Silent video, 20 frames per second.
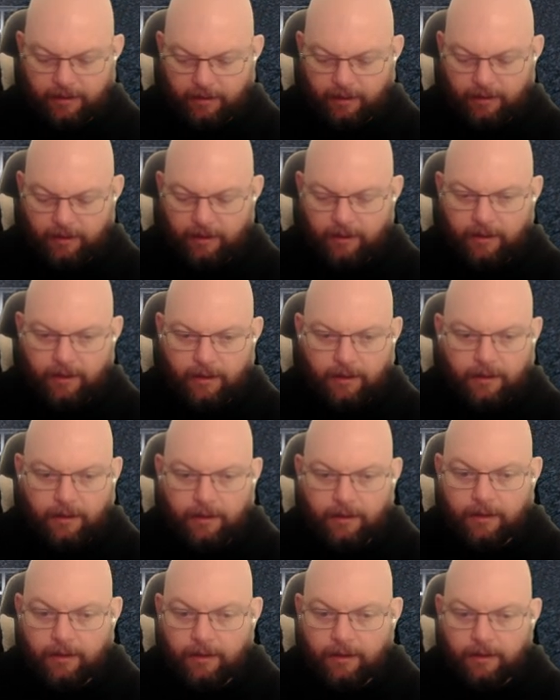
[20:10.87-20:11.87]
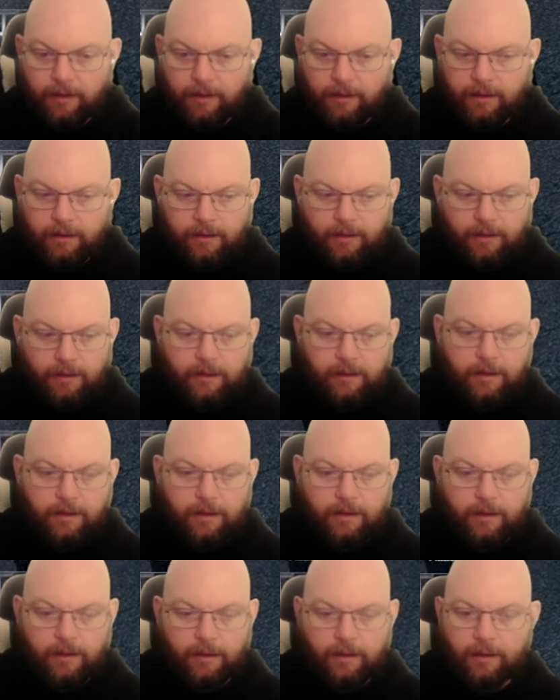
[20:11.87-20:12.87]

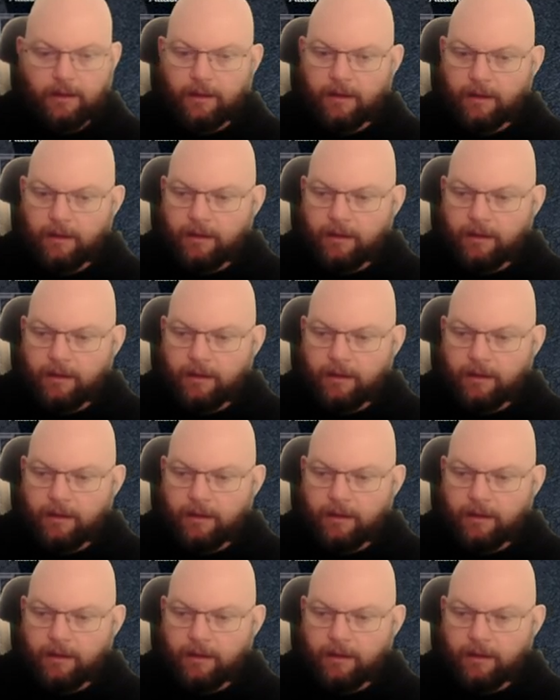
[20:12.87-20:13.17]
(no one is talking)